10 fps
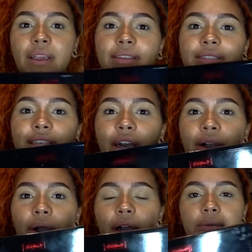
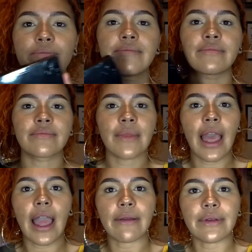So
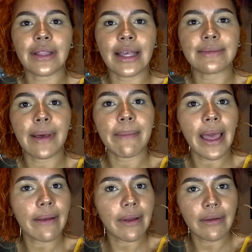I realize my
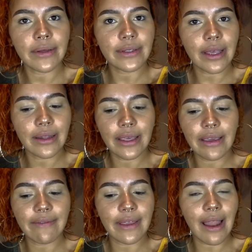background is uneven.